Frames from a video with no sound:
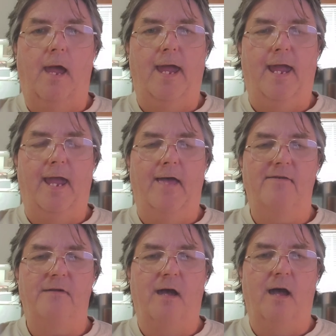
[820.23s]

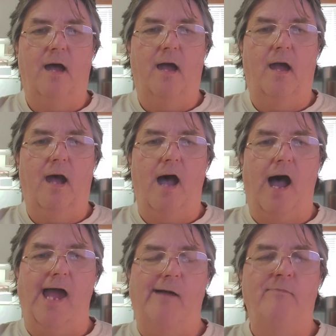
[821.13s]
And
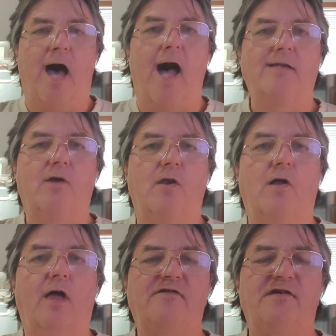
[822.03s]
I am not going to
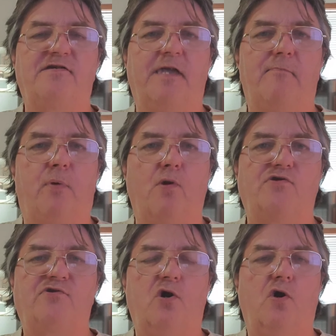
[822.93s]
let this get
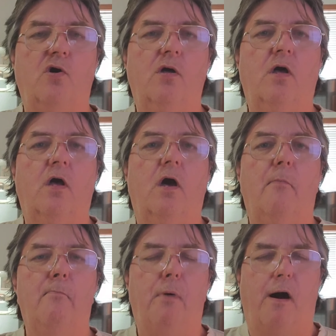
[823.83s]
personal,
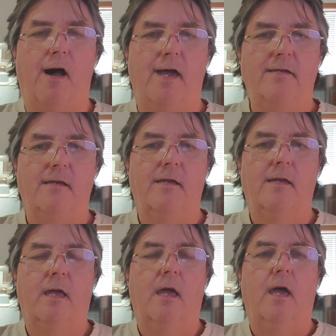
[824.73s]
but
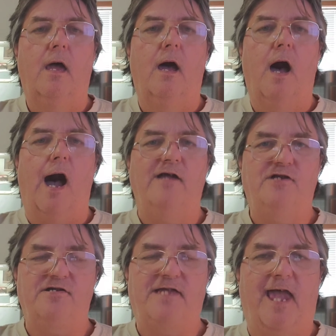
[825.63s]
I
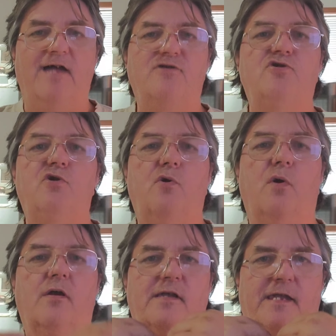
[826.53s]
just had
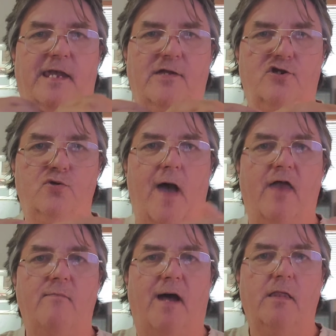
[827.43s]
to get you
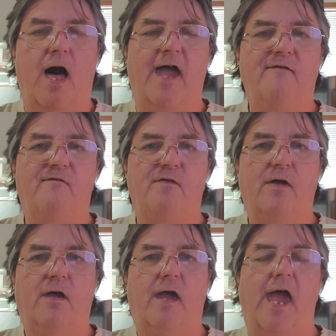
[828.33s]
out of my life
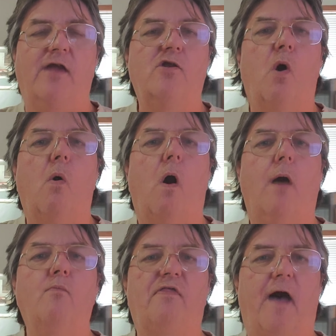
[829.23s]
and go
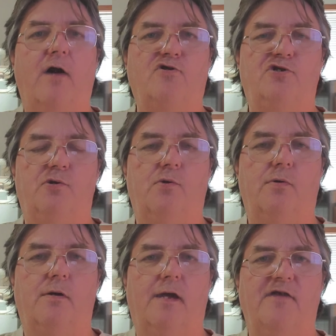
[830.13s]
on without you.
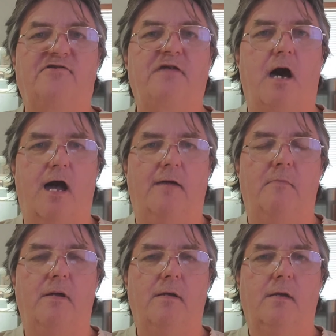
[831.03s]
It's time.
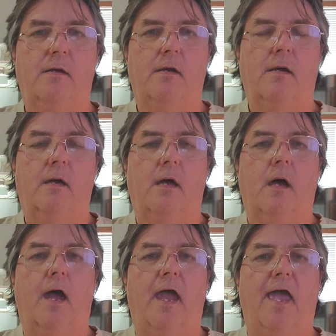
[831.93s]

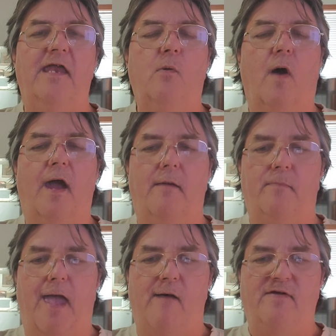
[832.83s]
Anyway,
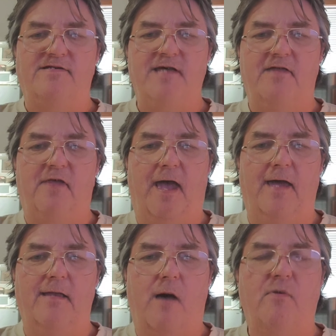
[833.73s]
having said
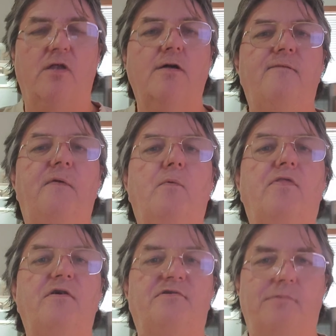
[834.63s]
that, I'm going to leave you
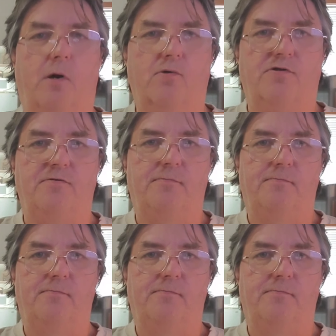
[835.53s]
with this note.